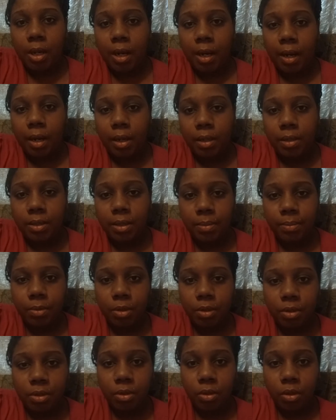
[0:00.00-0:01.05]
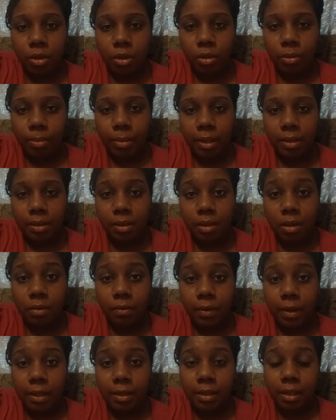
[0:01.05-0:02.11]
I attempted to hurt
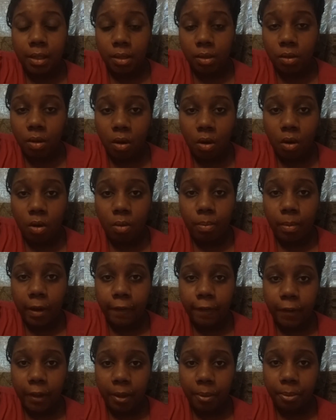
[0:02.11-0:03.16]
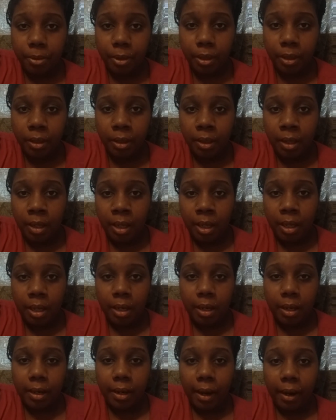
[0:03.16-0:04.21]
myself, I did call my family,
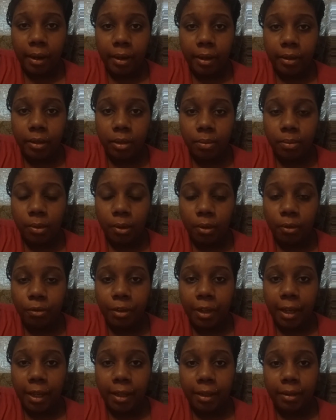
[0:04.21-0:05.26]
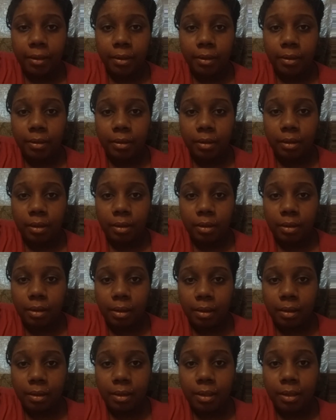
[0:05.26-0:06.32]
and I let them know that
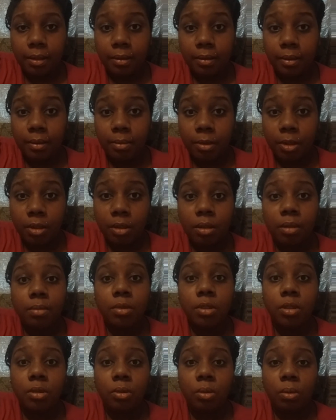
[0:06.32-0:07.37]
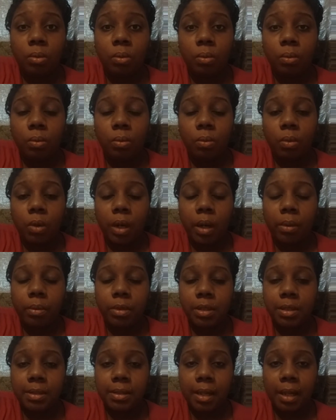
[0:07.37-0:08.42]
I needed them to come to where I
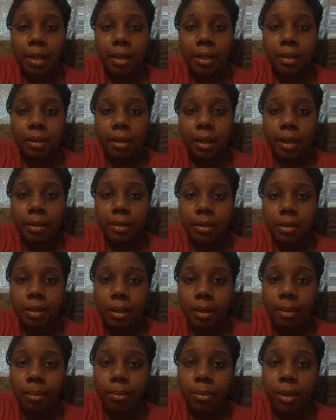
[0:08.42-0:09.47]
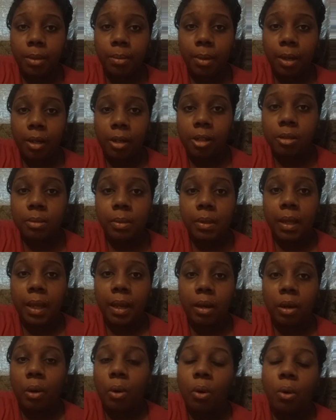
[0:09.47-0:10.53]
was staying. At the time, me and my husband
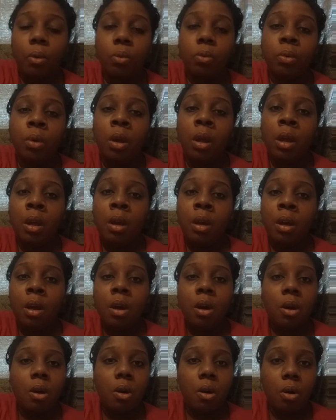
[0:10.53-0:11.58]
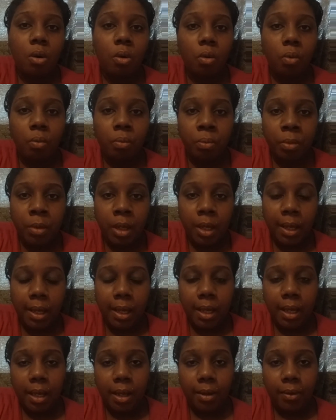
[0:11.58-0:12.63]
had our own home,
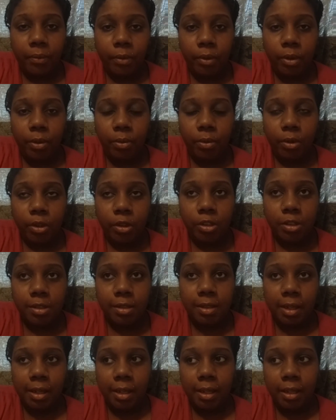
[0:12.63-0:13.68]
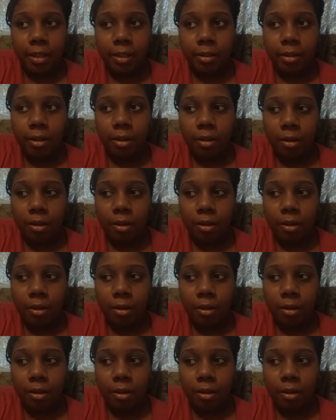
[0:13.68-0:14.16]
and we were staying